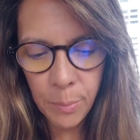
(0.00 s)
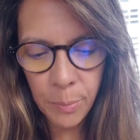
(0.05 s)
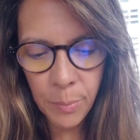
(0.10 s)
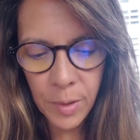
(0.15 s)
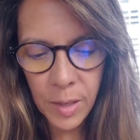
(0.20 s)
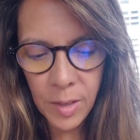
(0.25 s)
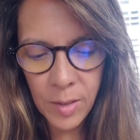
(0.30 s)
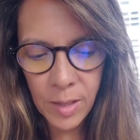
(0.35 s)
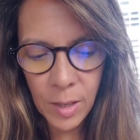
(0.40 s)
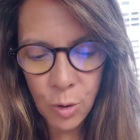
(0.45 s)

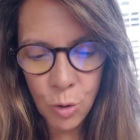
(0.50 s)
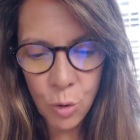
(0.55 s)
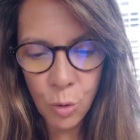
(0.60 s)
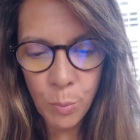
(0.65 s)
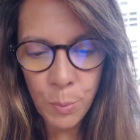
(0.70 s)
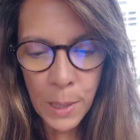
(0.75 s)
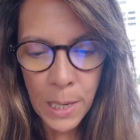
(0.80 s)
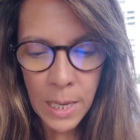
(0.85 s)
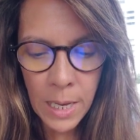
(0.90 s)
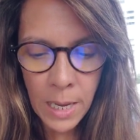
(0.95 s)
essential
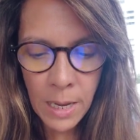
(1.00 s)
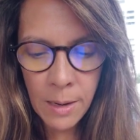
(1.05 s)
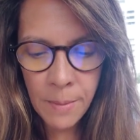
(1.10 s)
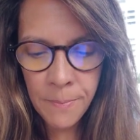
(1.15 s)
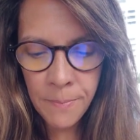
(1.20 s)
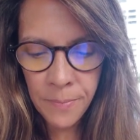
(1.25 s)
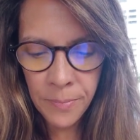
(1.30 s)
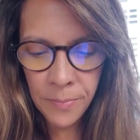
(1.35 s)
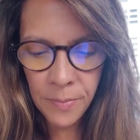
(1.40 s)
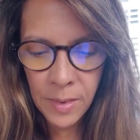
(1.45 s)
meaning
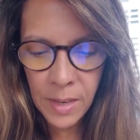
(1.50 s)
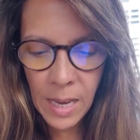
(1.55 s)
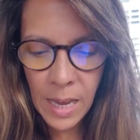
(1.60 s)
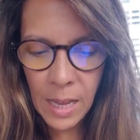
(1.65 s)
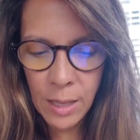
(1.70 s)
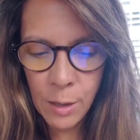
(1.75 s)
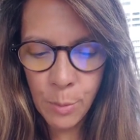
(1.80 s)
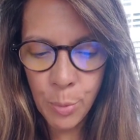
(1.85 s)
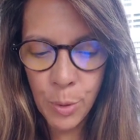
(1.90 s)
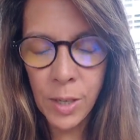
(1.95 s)

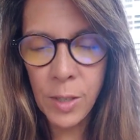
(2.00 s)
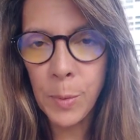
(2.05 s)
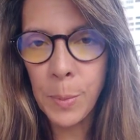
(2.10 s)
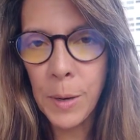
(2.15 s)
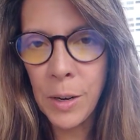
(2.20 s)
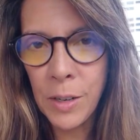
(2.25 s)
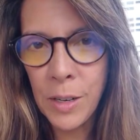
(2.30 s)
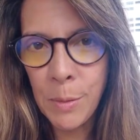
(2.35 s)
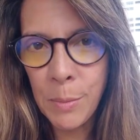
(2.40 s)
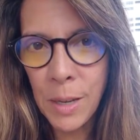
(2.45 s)
and the
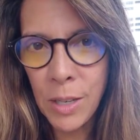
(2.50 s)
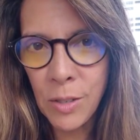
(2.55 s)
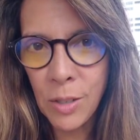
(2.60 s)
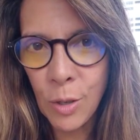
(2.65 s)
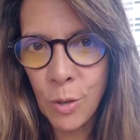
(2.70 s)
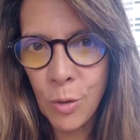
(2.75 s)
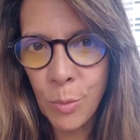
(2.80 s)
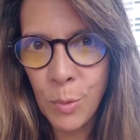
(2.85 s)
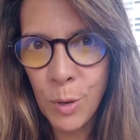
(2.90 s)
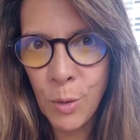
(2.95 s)
prosperity
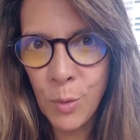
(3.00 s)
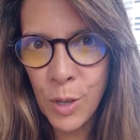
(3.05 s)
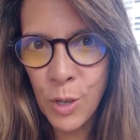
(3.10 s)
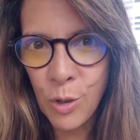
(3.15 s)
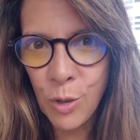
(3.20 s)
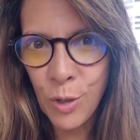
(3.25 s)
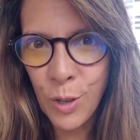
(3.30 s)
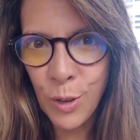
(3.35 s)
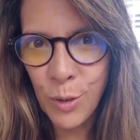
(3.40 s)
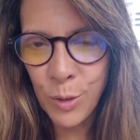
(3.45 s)
message. I'm going to read
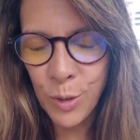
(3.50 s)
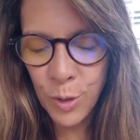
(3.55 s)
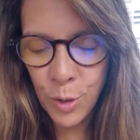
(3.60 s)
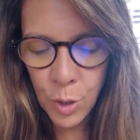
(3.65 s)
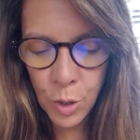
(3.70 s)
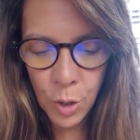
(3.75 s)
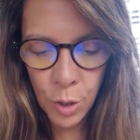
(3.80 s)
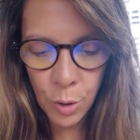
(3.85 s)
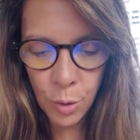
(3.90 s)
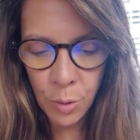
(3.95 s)
you
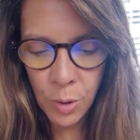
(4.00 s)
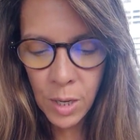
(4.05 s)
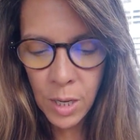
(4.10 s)
those two.